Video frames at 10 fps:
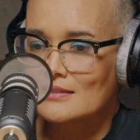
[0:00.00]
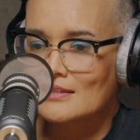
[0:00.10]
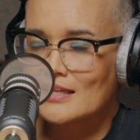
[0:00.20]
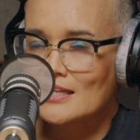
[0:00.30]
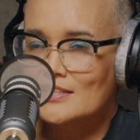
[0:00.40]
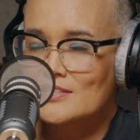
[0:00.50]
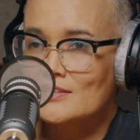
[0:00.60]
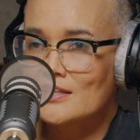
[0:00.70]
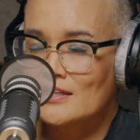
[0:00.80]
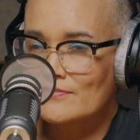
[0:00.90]
that they get
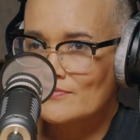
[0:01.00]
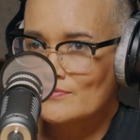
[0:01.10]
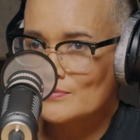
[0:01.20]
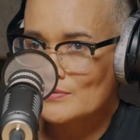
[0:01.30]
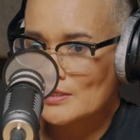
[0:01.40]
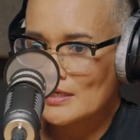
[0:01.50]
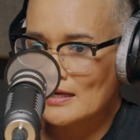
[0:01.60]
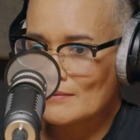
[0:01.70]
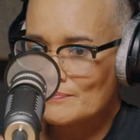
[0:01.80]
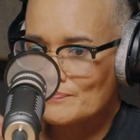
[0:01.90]
to kind
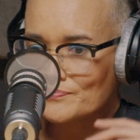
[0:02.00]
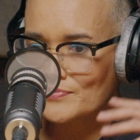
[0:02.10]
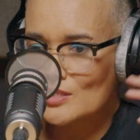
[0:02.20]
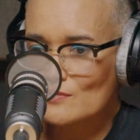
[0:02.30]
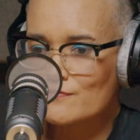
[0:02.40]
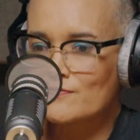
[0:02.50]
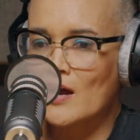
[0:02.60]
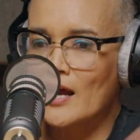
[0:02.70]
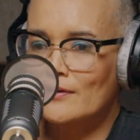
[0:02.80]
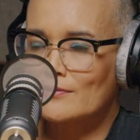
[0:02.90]
of
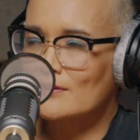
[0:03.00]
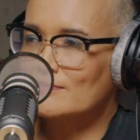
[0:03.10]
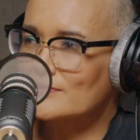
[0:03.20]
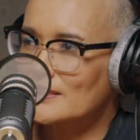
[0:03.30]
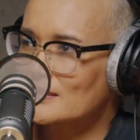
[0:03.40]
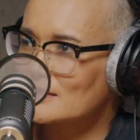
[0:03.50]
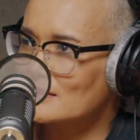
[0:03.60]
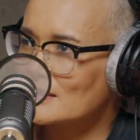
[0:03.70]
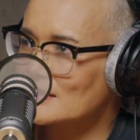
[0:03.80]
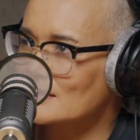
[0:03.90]
fire off like
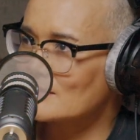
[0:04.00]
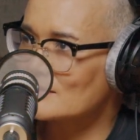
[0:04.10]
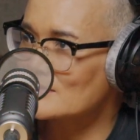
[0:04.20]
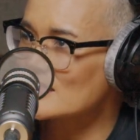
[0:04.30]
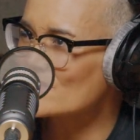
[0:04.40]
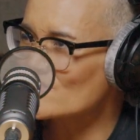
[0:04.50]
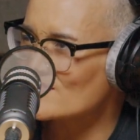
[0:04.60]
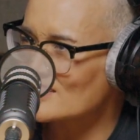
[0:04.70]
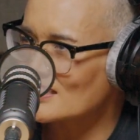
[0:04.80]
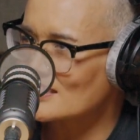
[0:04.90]
ninja
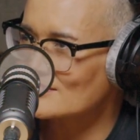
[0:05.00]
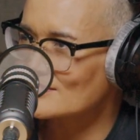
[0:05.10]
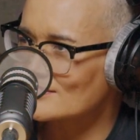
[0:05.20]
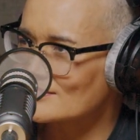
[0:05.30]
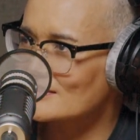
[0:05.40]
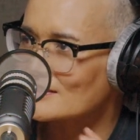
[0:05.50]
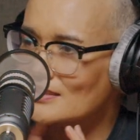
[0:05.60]
stars, you know.